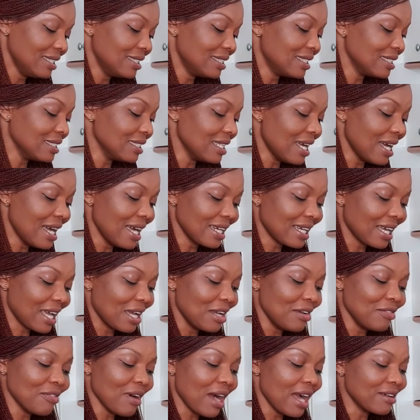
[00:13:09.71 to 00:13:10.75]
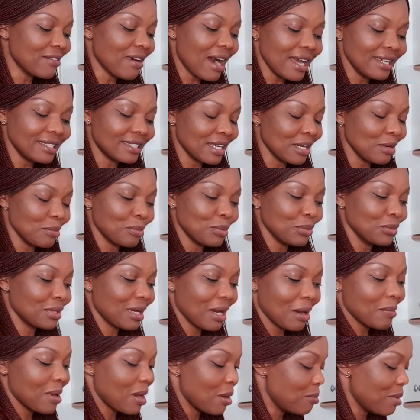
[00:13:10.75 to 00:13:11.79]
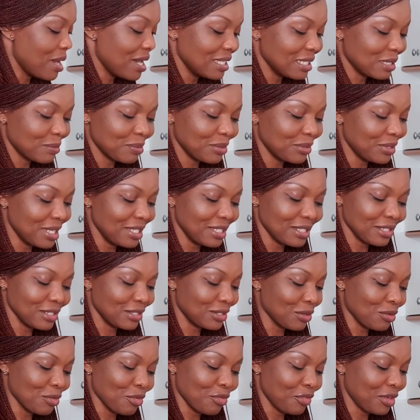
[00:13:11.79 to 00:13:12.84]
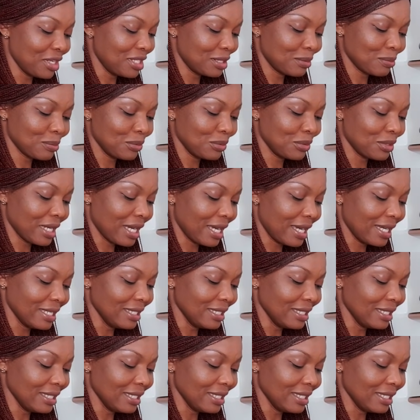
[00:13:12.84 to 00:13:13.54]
She's like, okay, if I write a book about my experiences on Facebook,